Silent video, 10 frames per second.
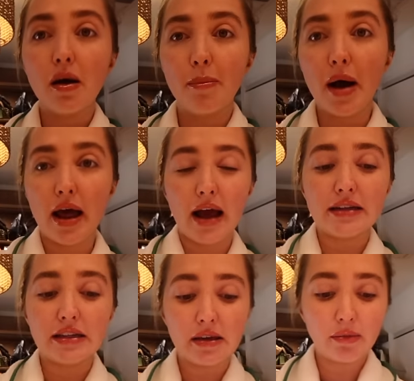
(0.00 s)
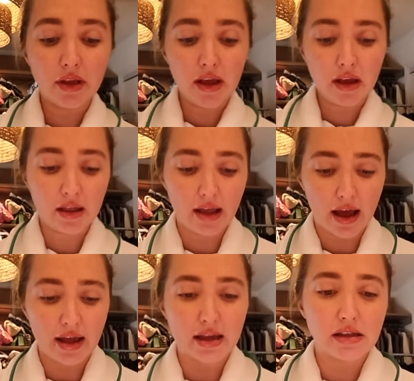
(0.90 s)
But I did something
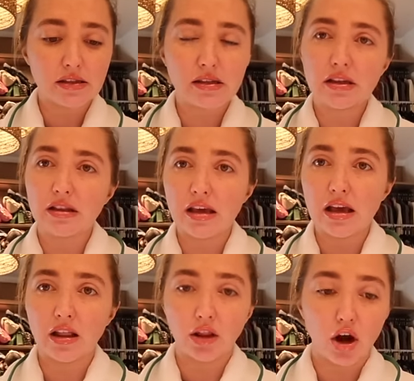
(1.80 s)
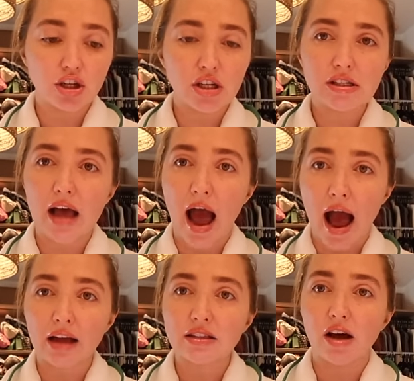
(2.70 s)
that is the largest
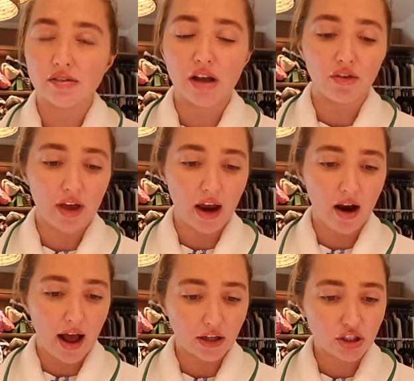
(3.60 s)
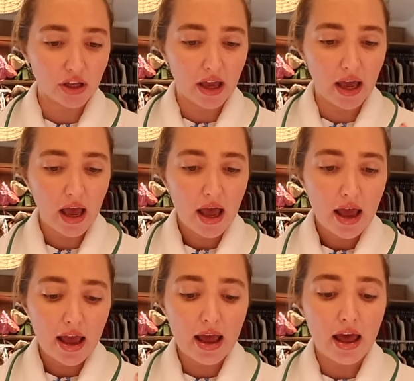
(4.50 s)
act of self care actually,
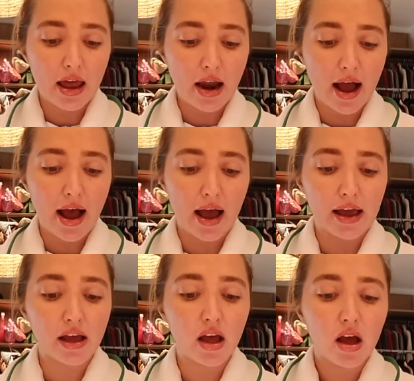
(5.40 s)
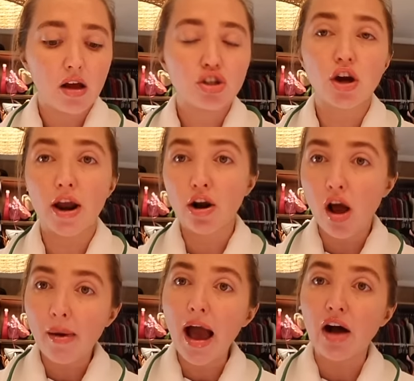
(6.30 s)
and I tried on all
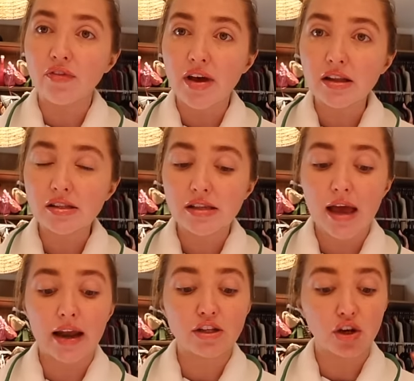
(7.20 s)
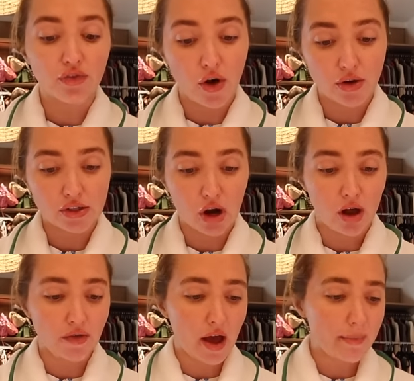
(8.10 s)
my outfits and I took photos of all
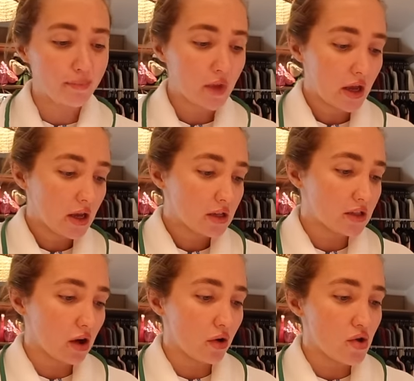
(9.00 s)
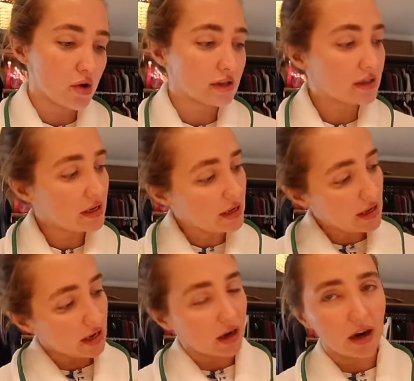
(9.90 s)
of them. So you can see
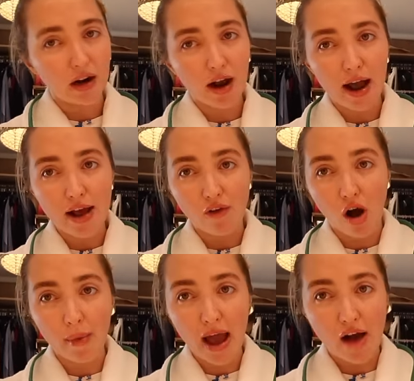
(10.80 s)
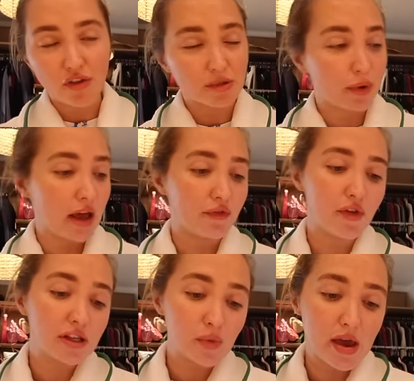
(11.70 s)
here, I have all my outfits planned for
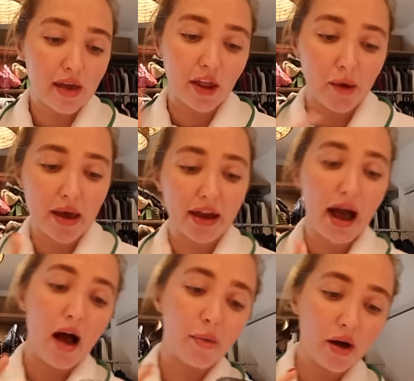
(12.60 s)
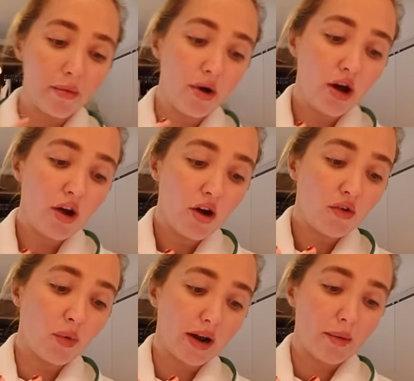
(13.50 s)
this week and then I'll make an album
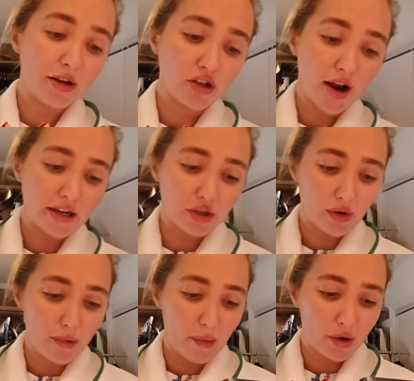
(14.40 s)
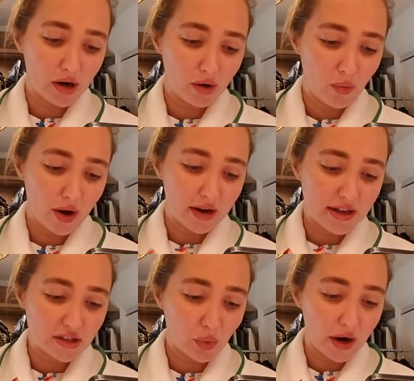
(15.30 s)
for when I'm like trying to remember what I
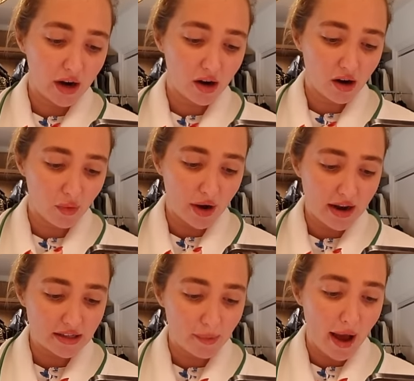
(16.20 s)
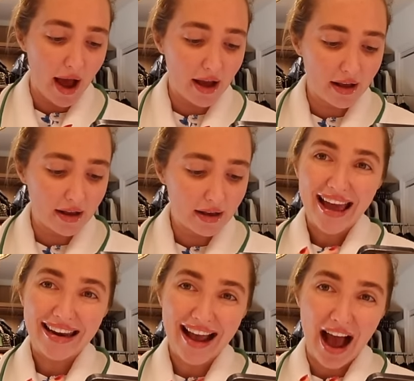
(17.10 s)
need to wear or what I need to pack.
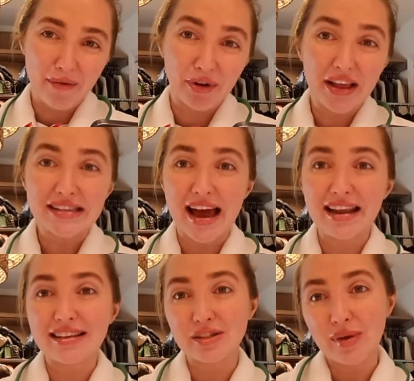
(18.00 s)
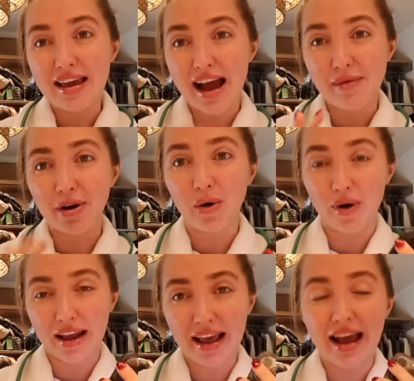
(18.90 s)
And yeah, I'm really excited this week. I'm
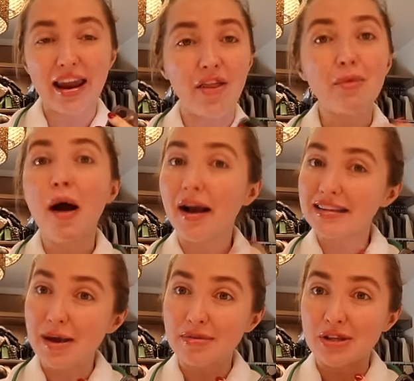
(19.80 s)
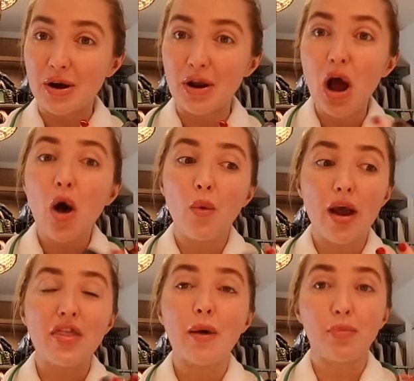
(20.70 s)
recording another podcast episode
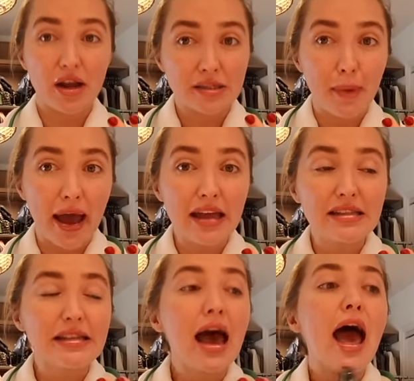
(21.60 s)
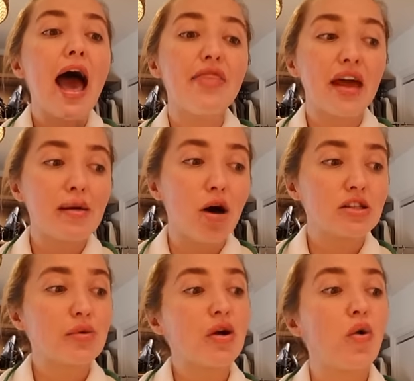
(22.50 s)
with Brett's Bites and then I'm
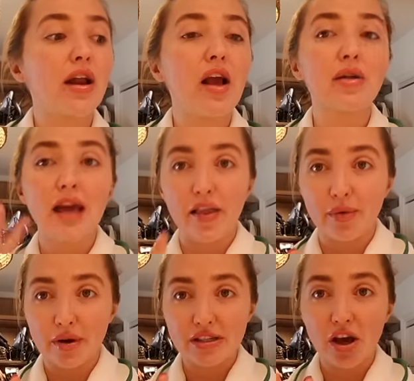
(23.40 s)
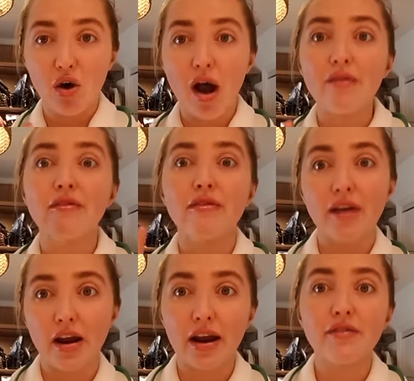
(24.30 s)
also recording with Kelly Rizzo. I'm
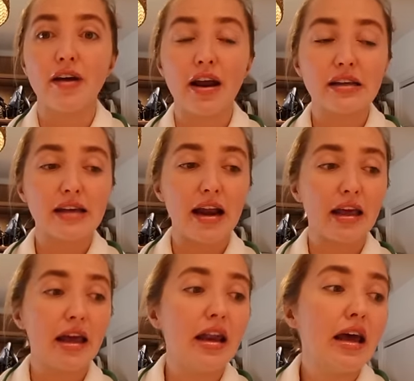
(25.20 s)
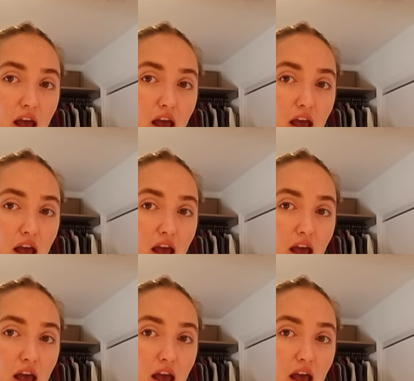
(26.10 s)
very, very excited.